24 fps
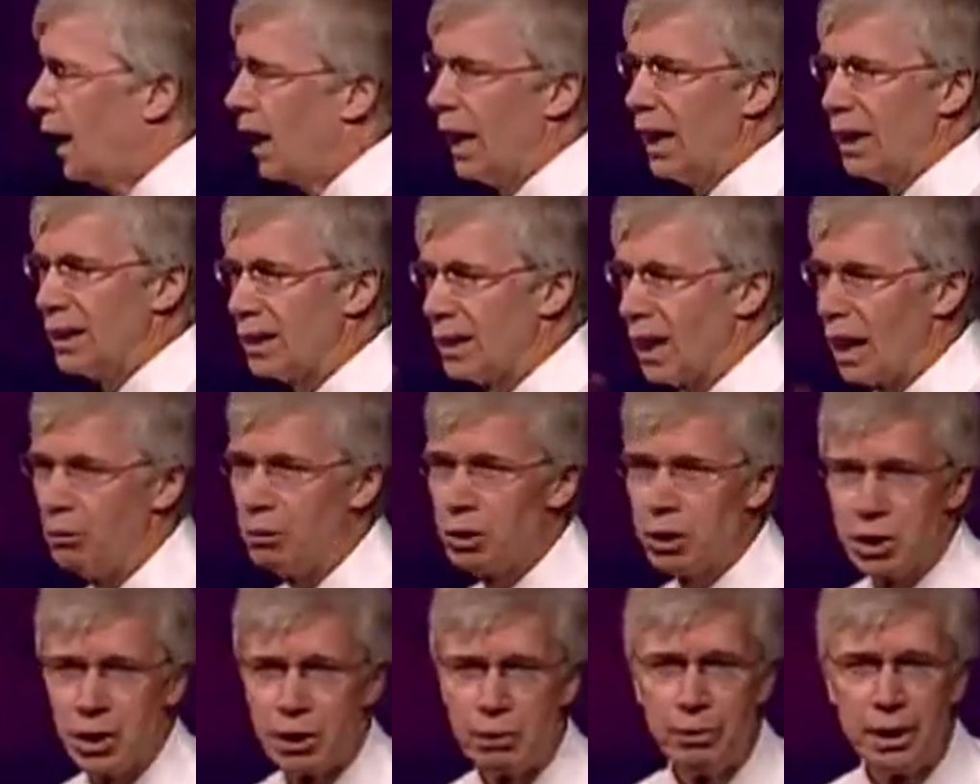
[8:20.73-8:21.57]
As I'm
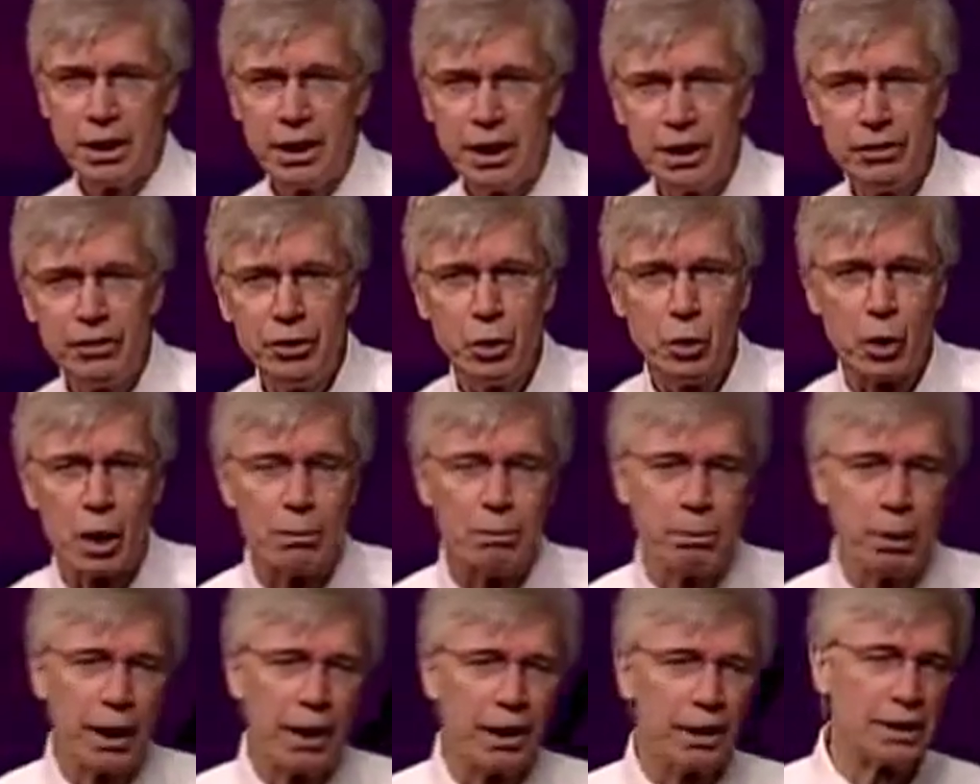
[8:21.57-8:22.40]
sure many of you are
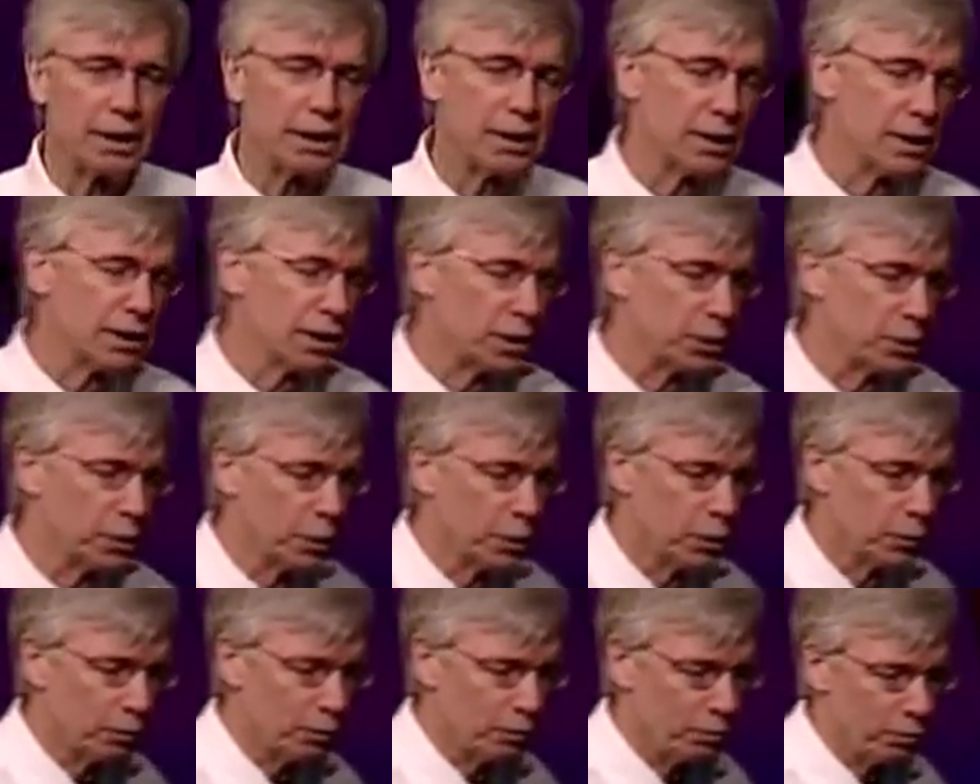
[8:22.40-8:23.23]
parents in this
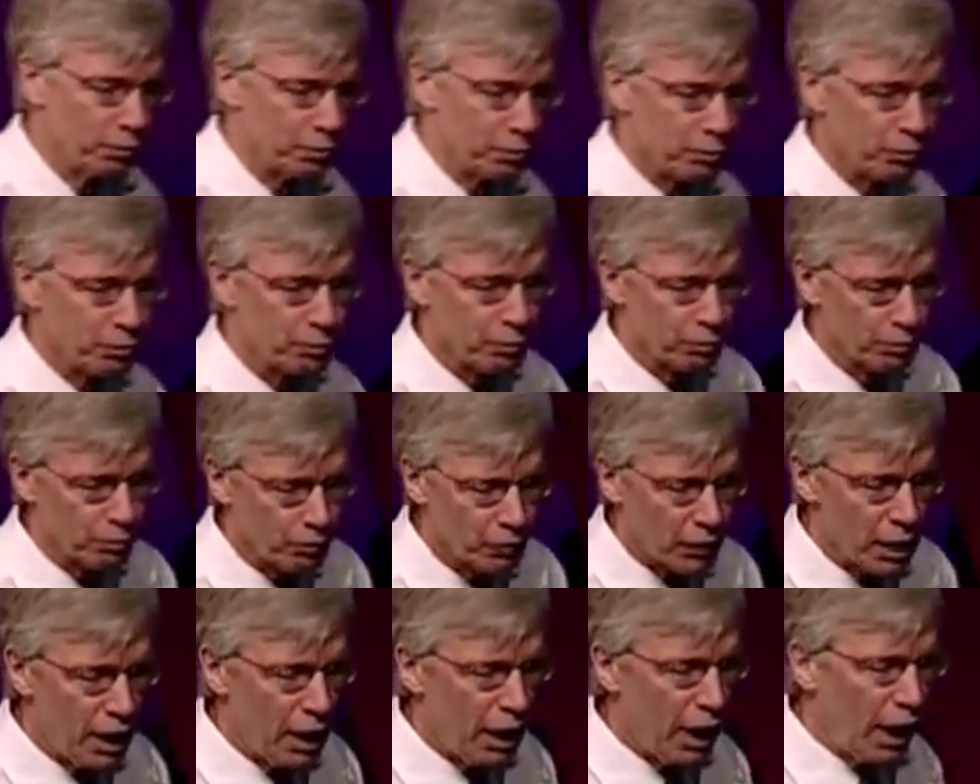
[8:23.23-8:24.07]
room,
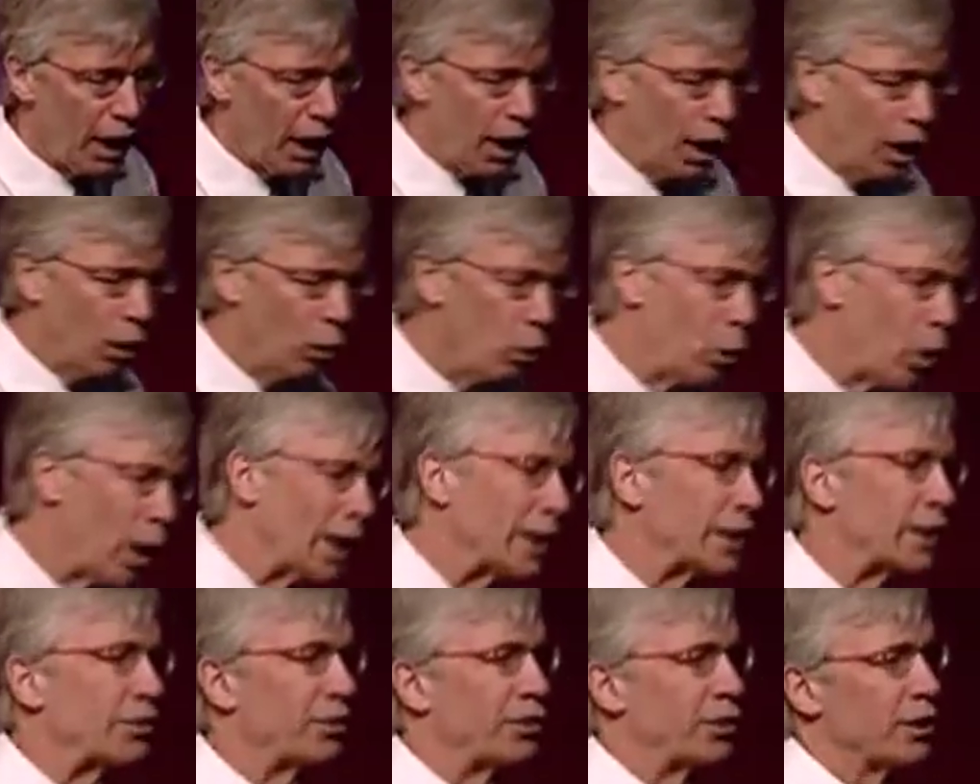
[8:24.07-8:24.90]
how
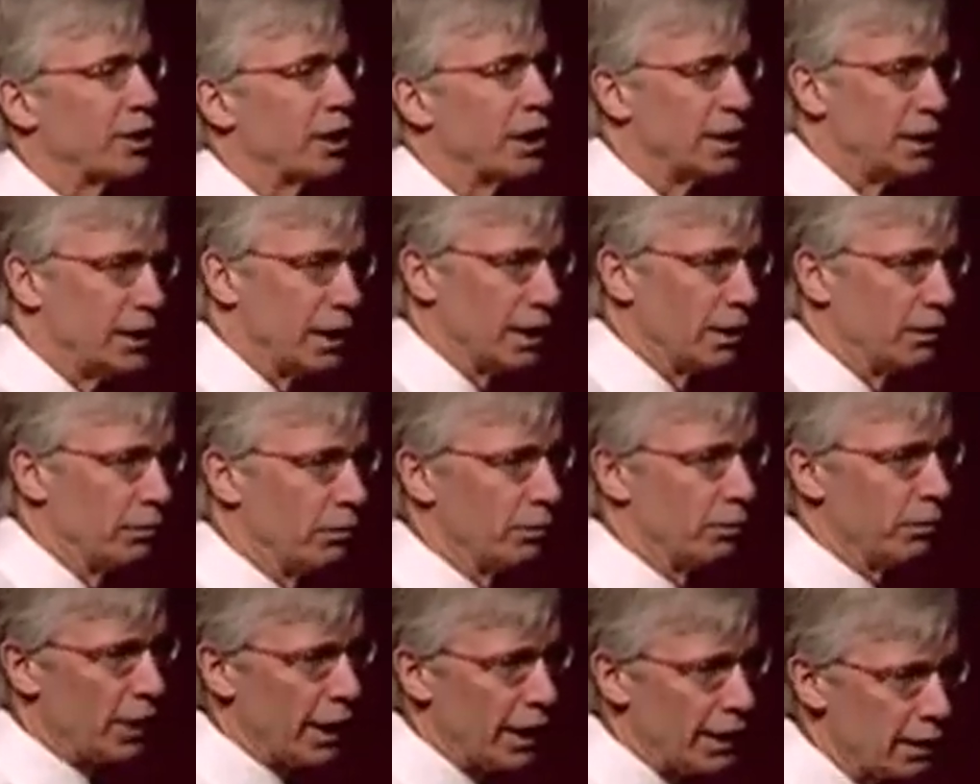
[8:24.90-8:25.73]
wonderful is it
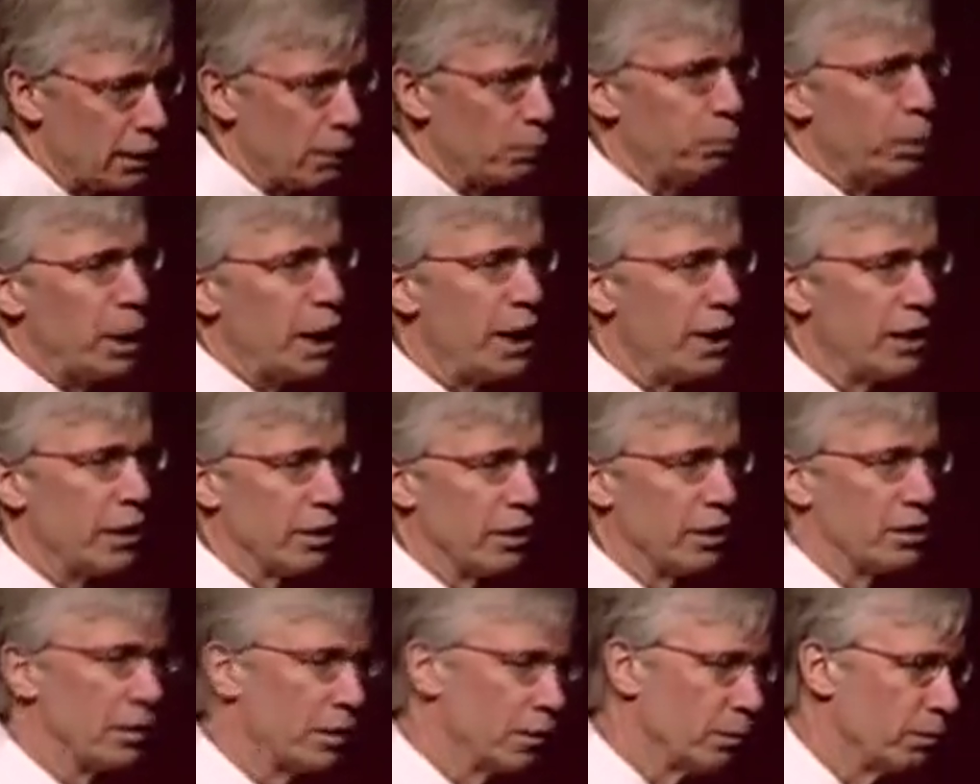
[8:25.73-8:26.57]
as a
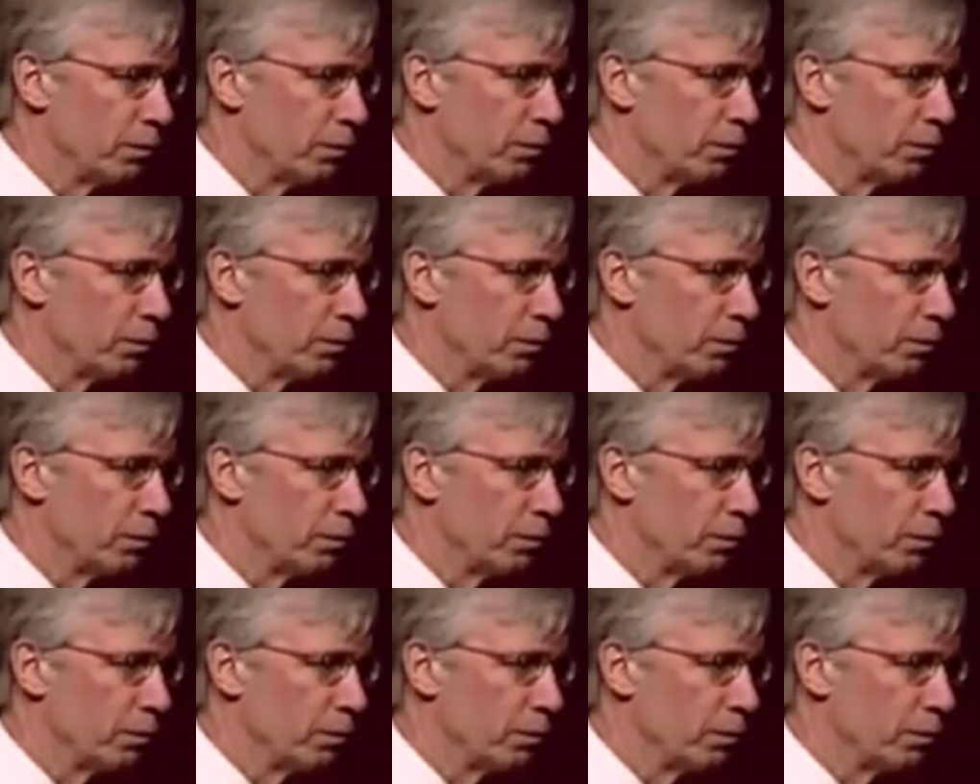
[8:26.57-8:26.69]
parent